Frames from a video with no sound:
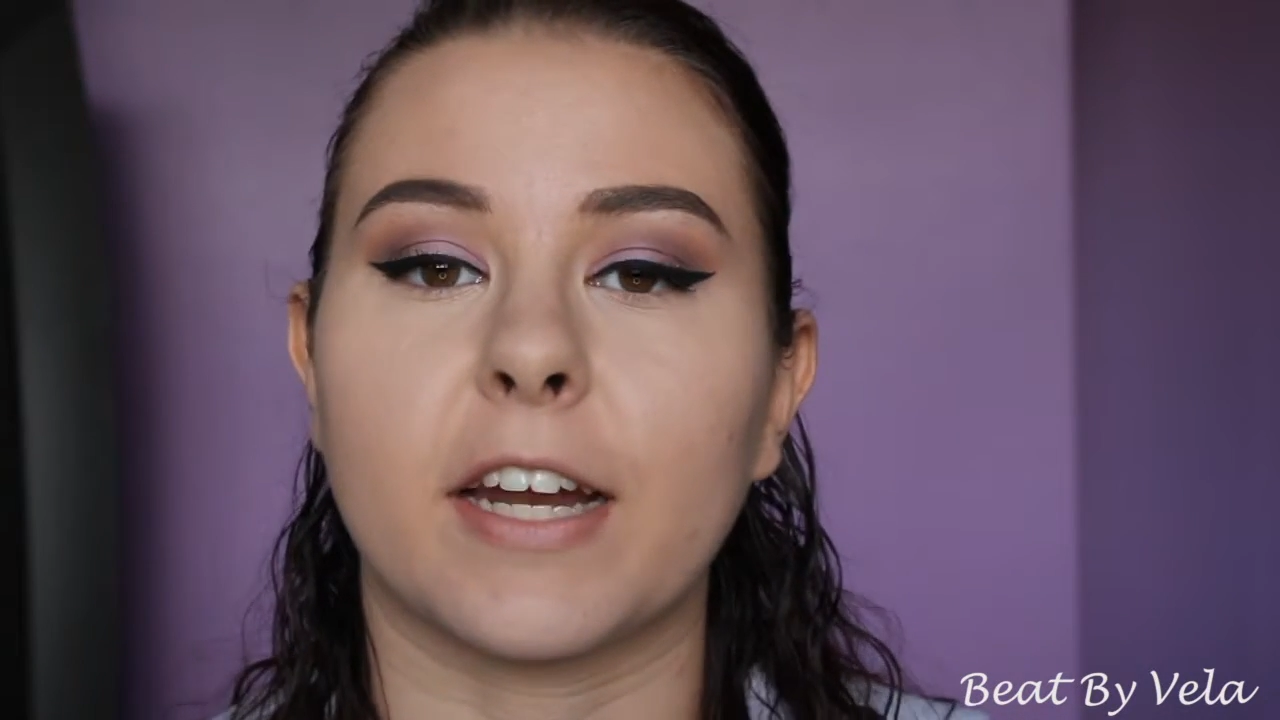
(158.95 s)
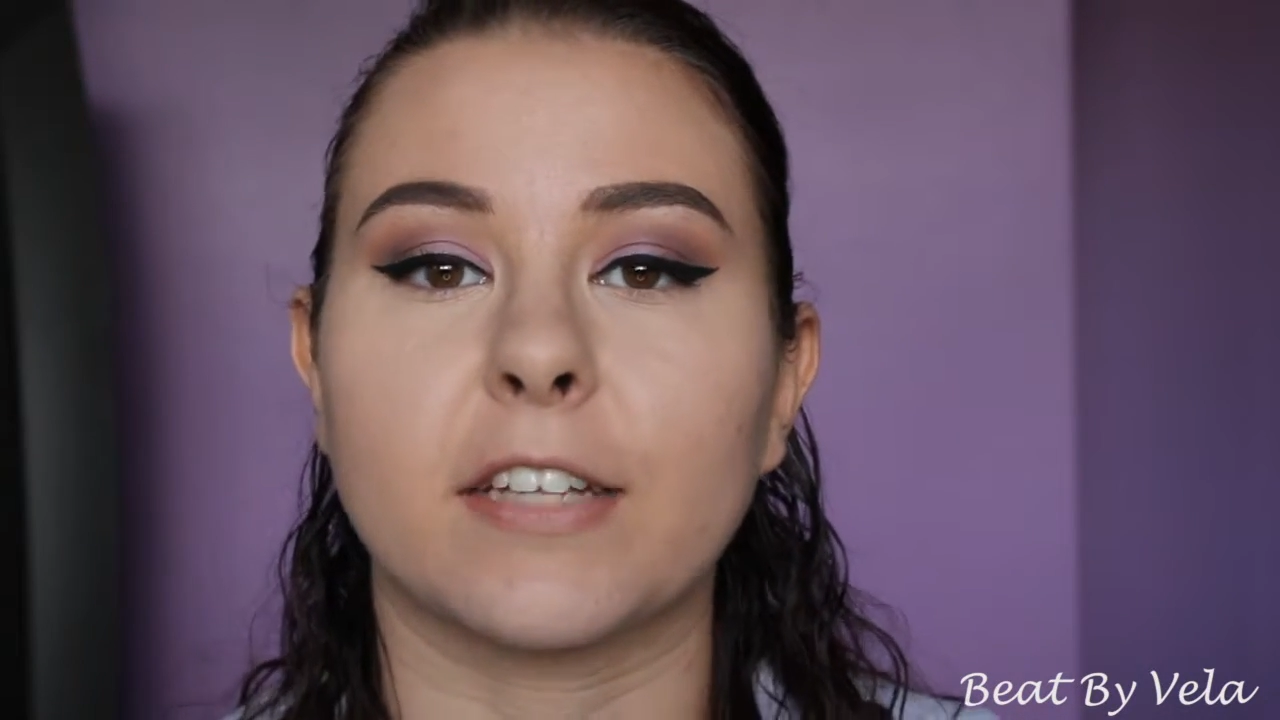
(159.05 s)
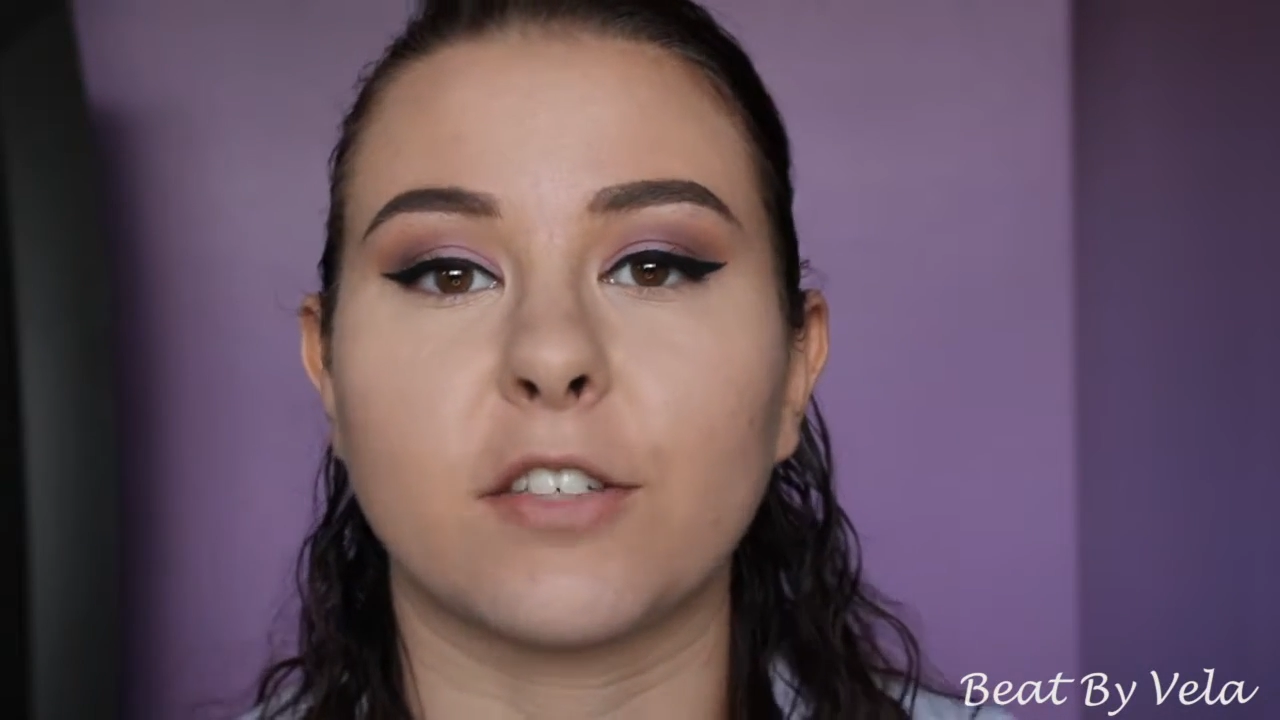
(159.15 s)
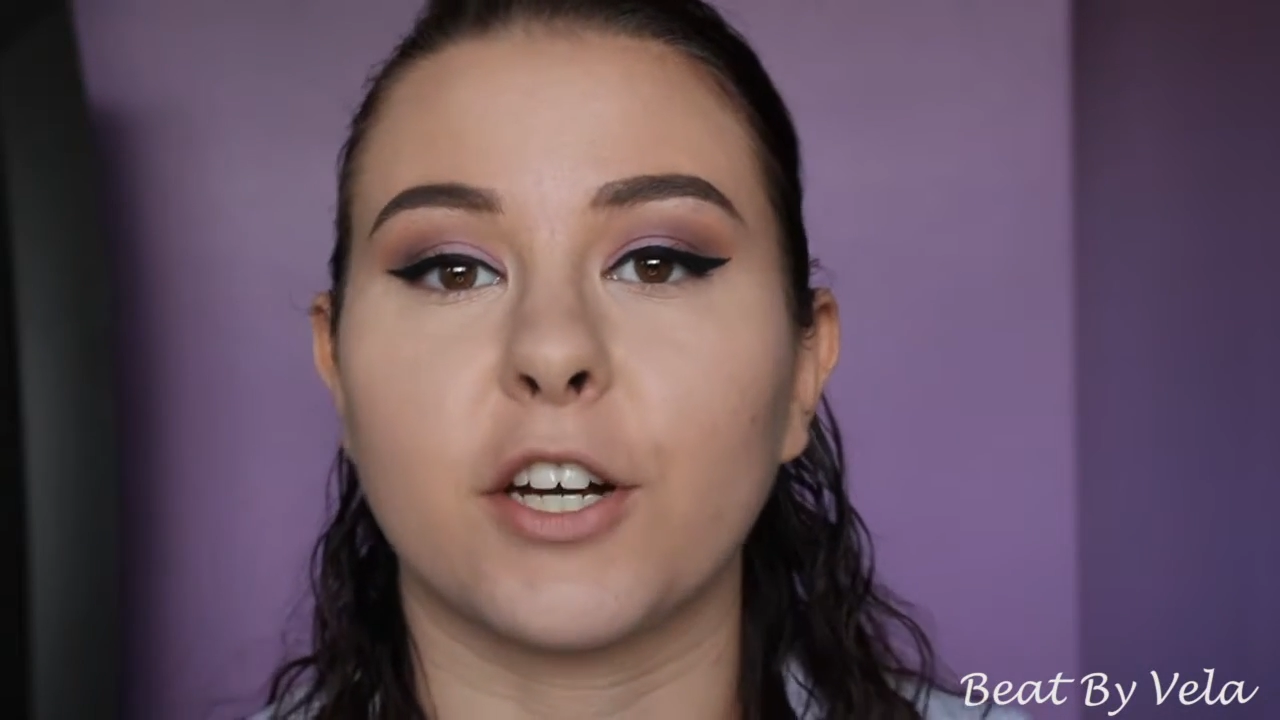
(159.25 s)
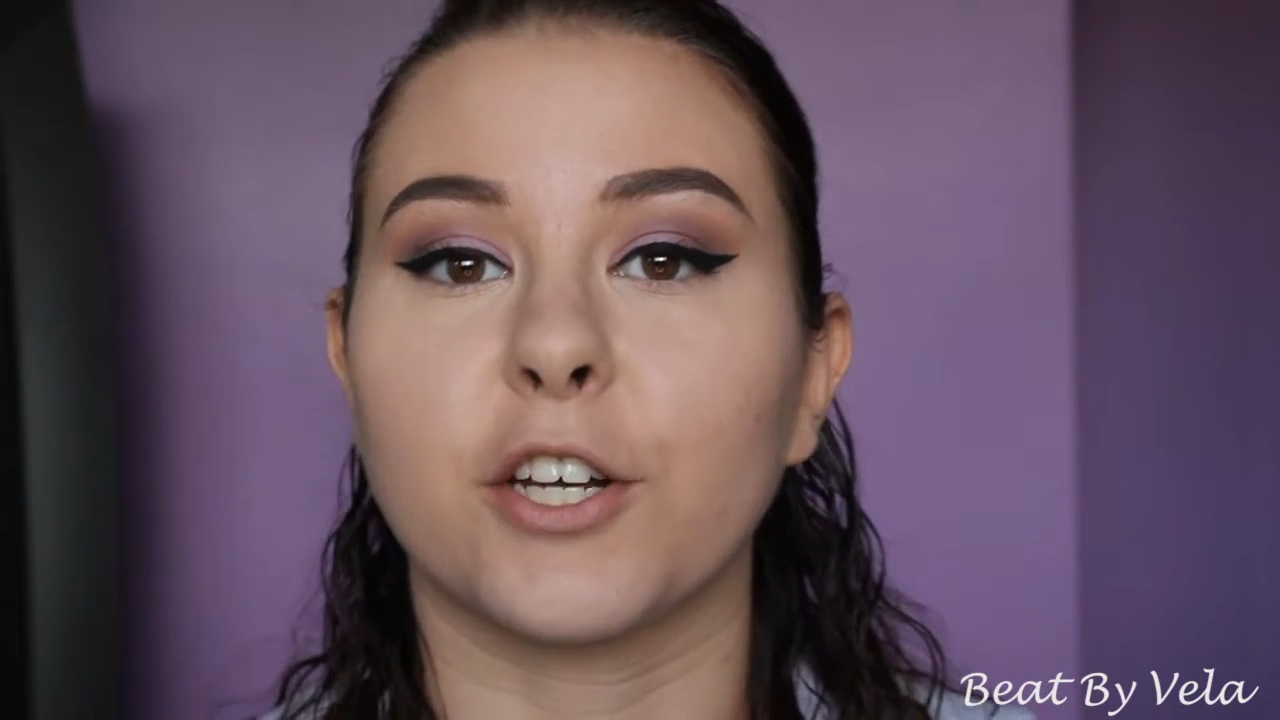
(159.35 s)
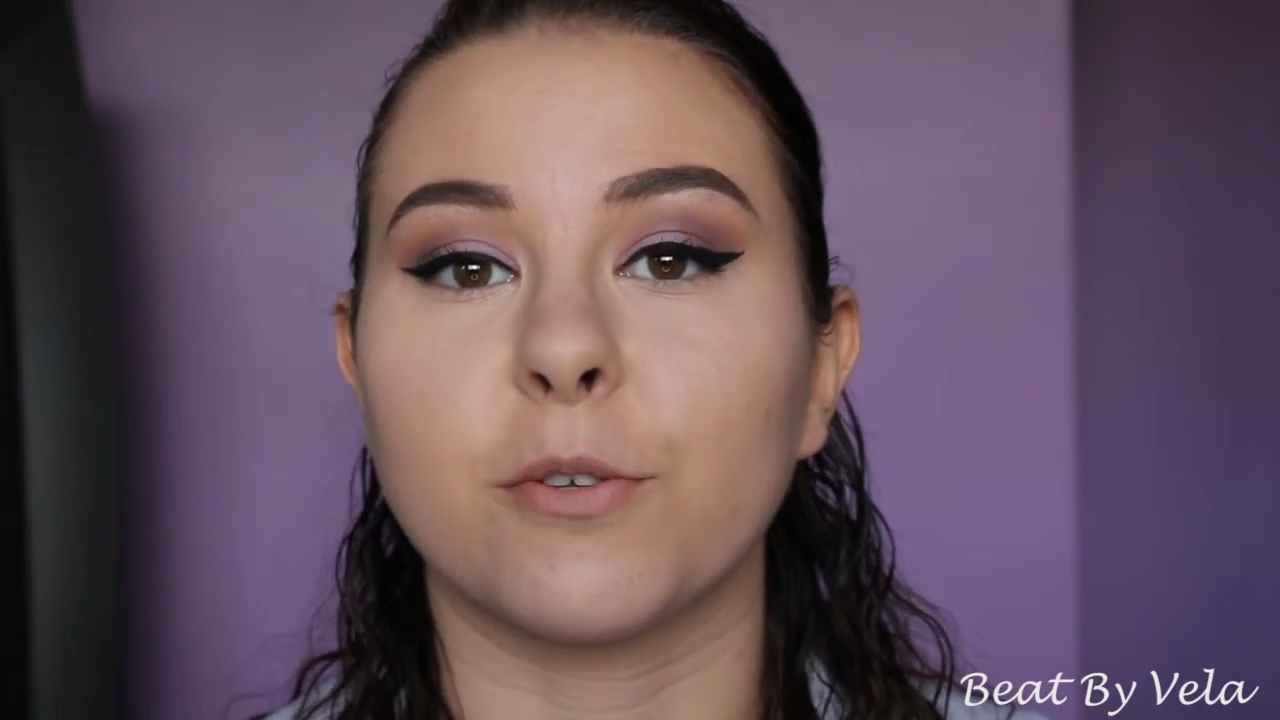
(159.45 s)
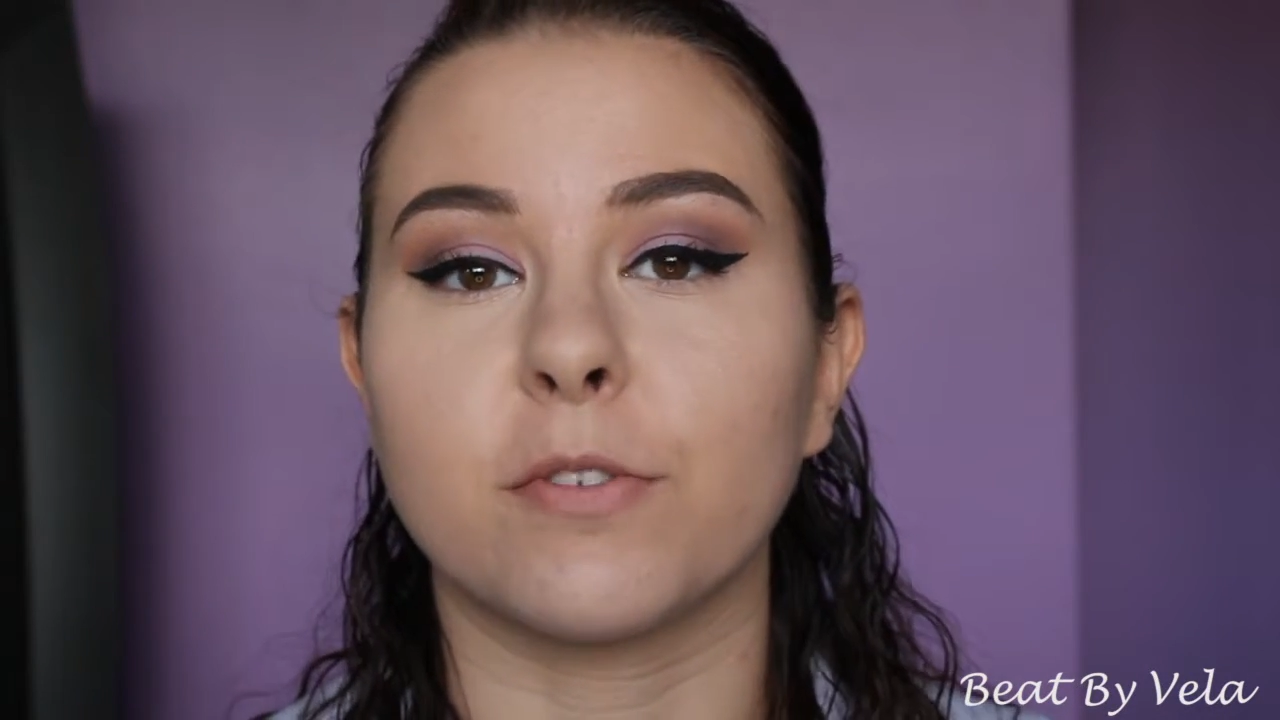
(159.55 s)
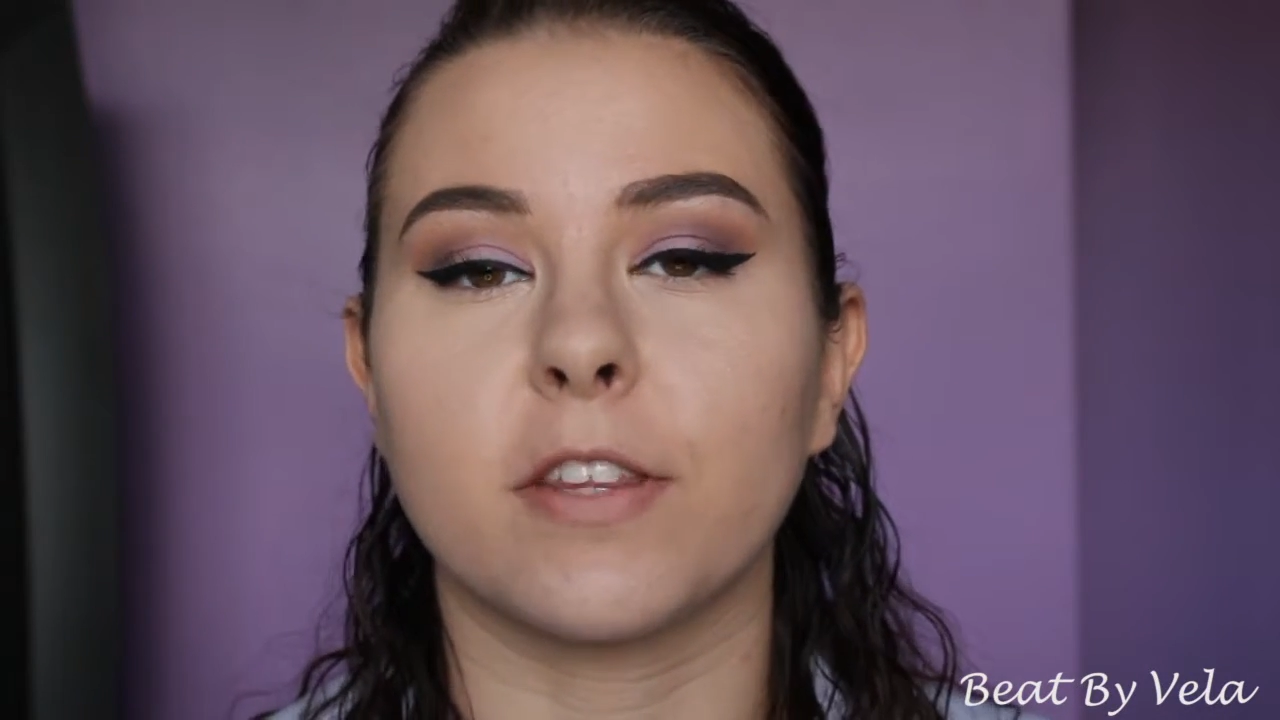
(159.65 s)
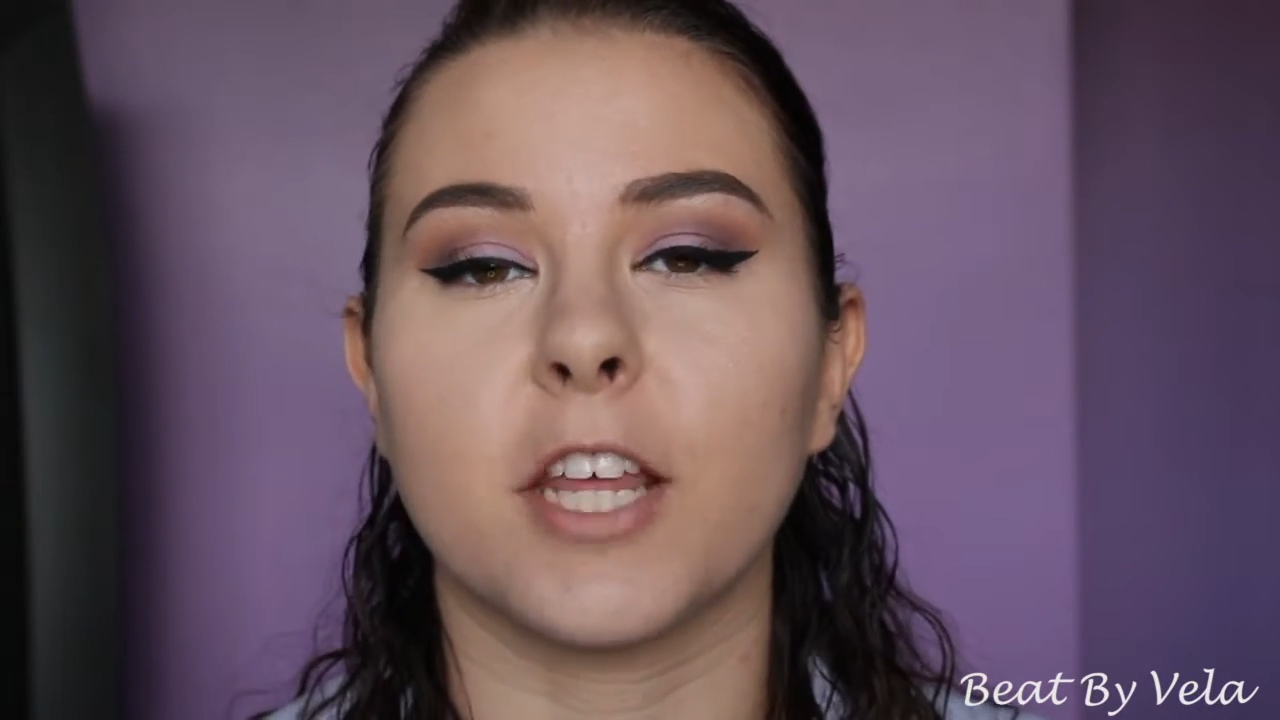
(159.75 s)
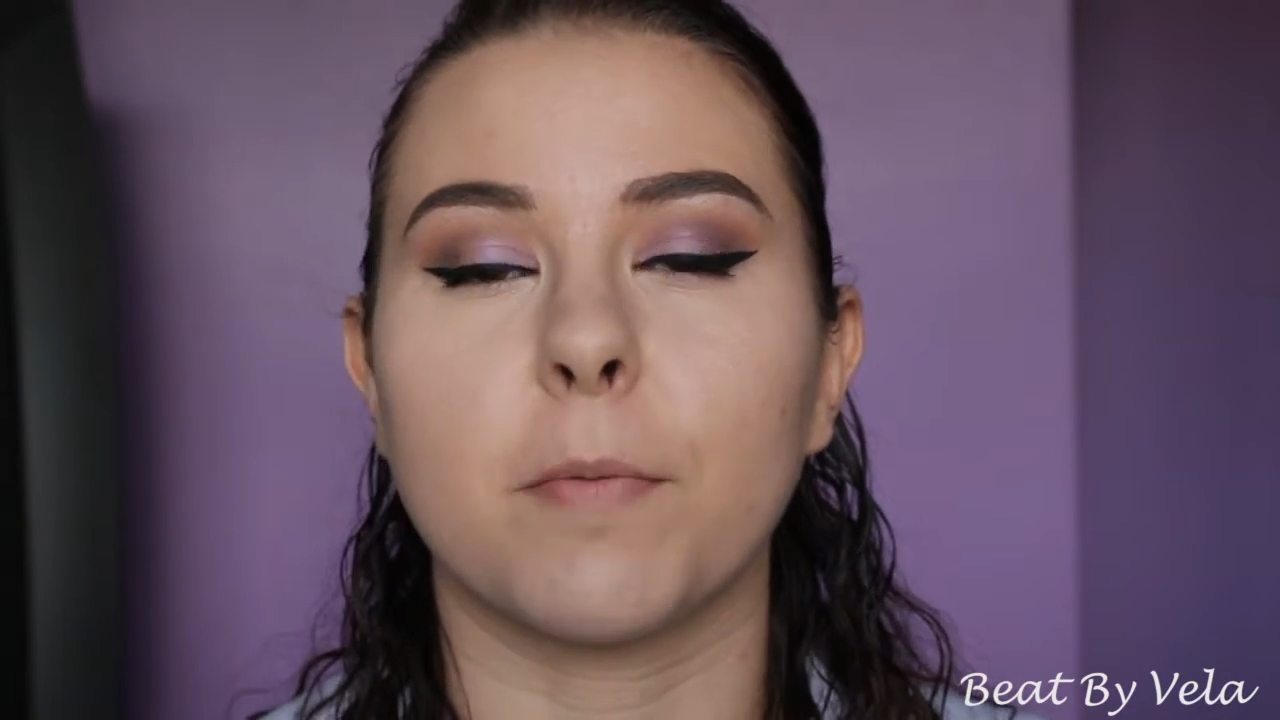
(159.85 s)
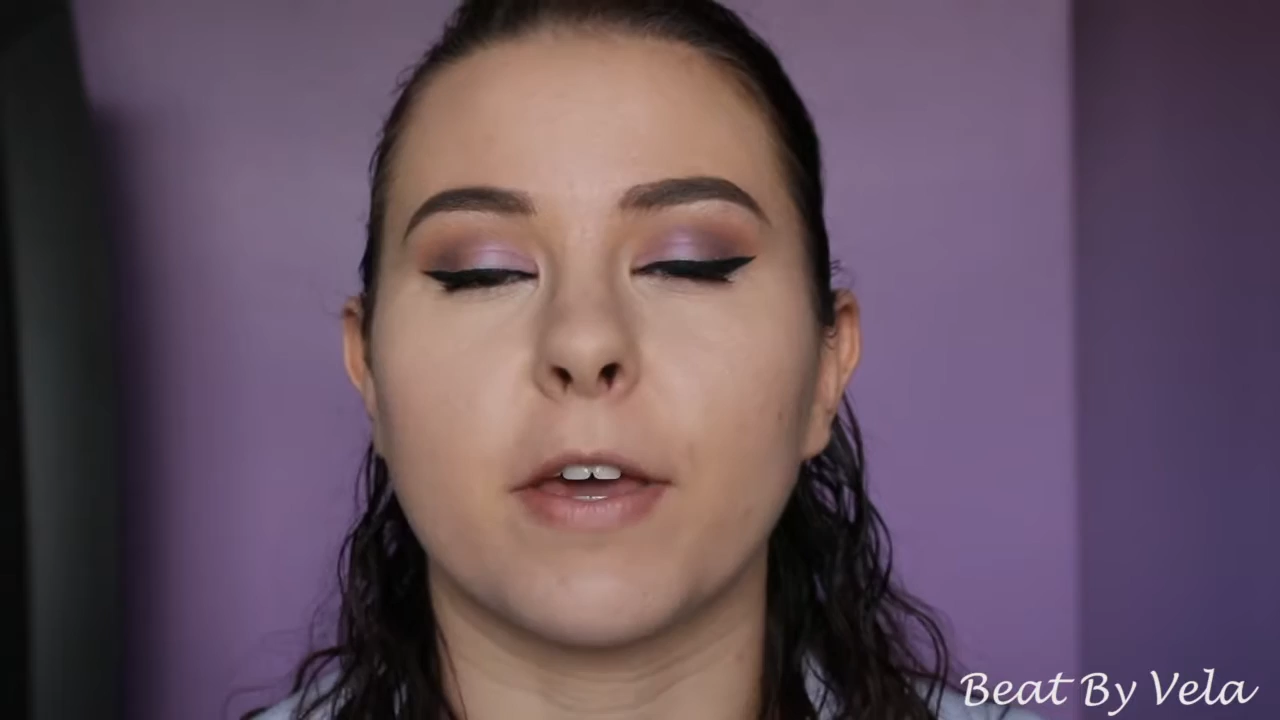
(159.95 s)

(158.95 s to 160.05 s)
and I started using them,